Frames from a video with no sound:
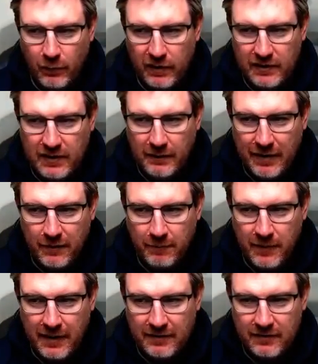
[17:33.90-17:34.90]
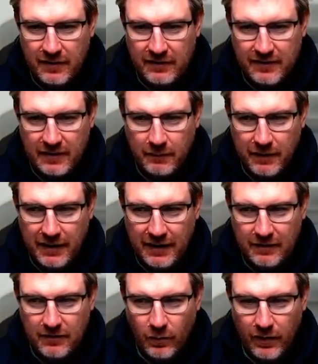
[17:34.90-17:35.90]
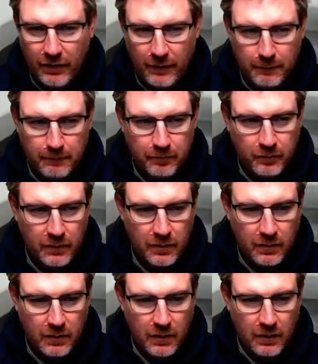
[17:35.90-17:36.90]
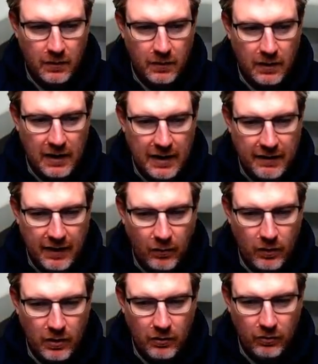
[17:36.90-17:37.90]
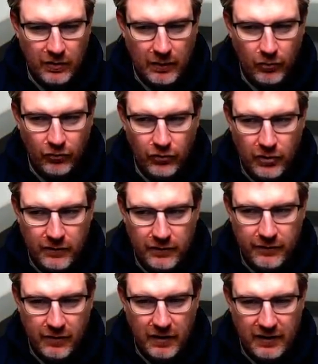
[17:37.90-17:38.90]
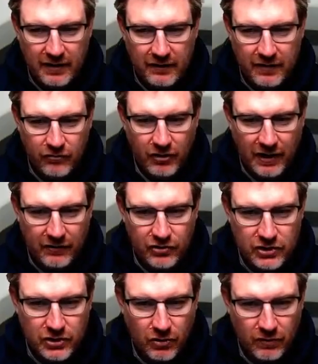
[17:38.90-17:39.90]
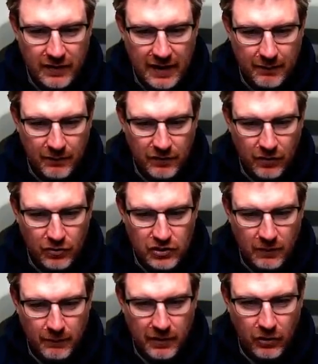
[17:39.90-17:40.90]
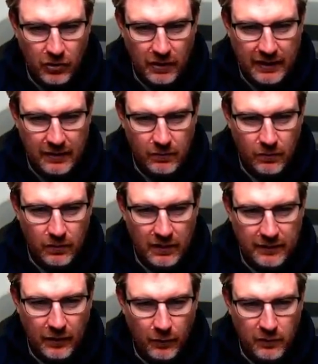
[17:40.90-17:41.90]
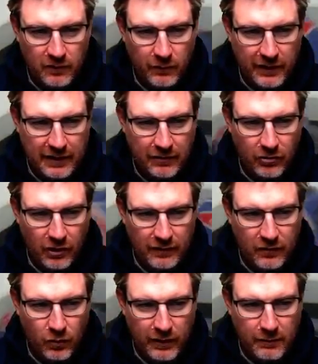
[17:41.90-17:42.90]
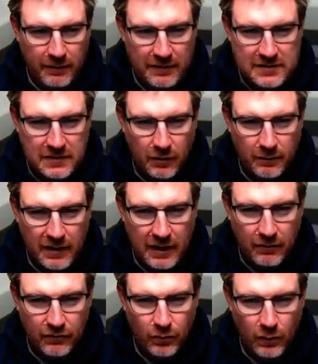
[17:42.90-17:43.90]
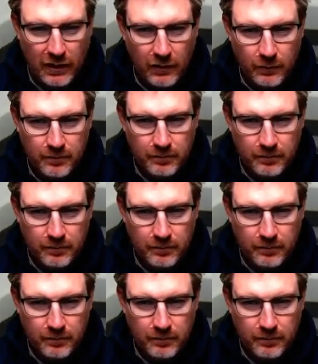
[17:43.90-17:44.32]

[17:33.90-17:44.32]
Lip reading: we come out of the pits, it's going to be into weather. And that will serve us very, it is, the track has just gone damp. So jumping early has helped us if we can get a nice quick pit stop now as well.